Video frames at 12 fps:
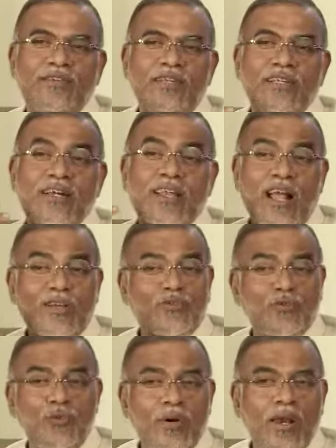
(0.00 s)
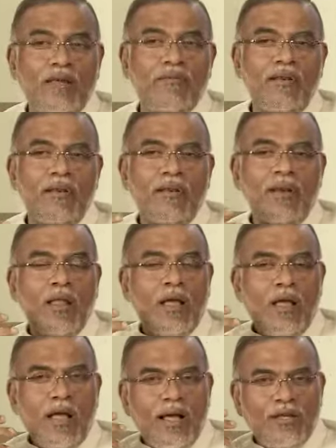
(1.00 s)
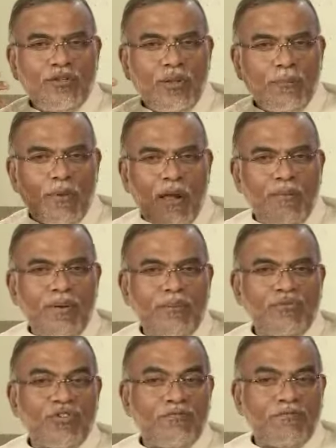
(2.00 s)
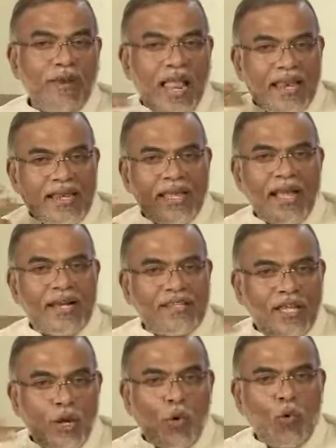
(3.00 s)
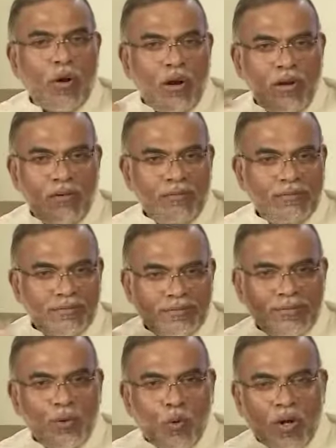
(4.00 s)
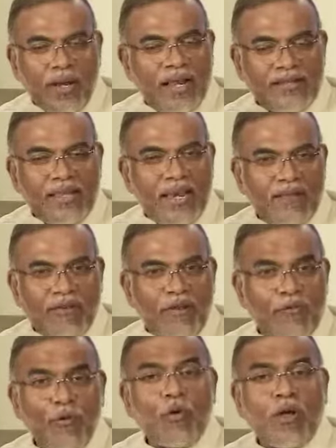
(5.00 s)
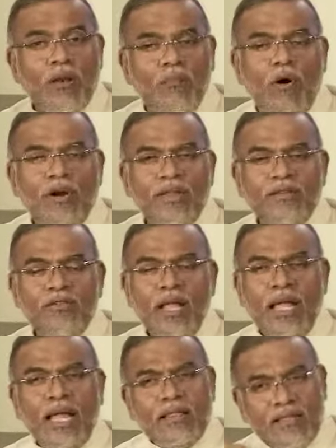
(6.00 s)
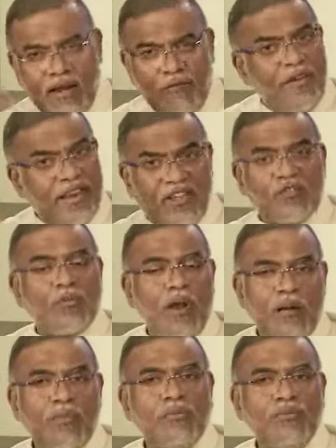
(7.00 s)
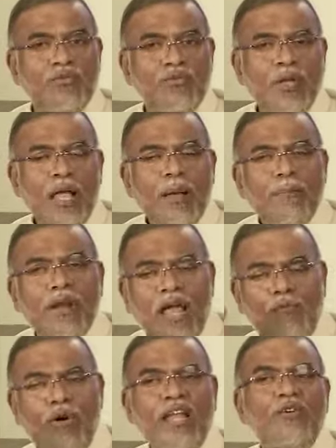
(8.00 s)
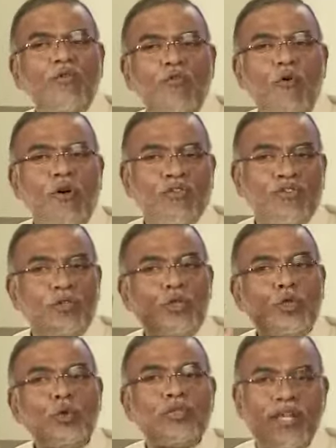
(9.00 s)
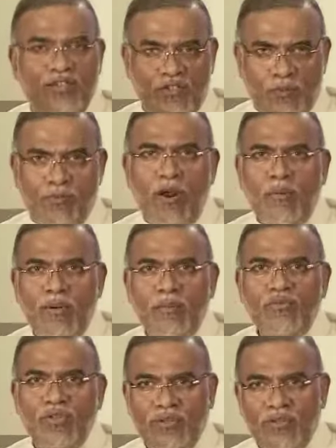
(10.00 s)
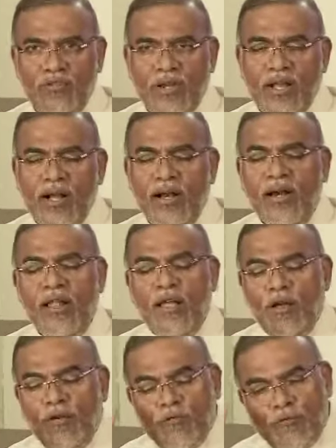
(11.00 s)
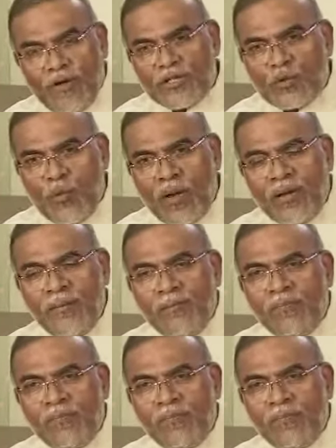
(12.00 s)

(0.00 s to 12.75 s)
at the grassroots level, the problems of planning at the at the level of local bodies? There are various problems, but I would like to focus on two sets of problems in this regard. First problem,